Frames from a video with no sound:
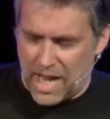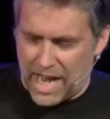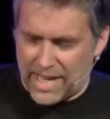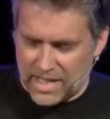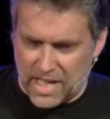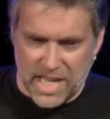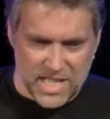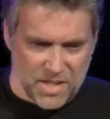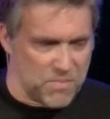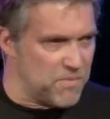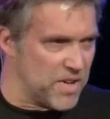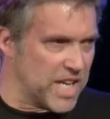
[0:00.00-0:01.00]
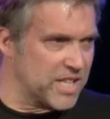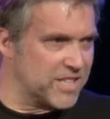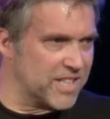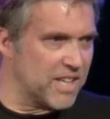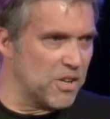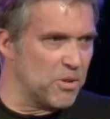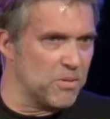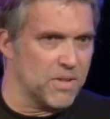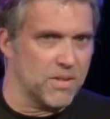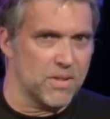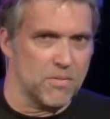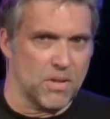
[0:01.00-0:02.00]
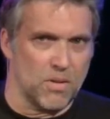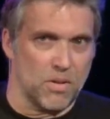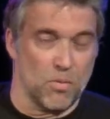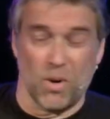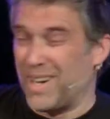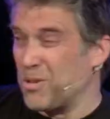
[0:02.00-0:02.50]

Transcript: And it's an easy fix to go, well,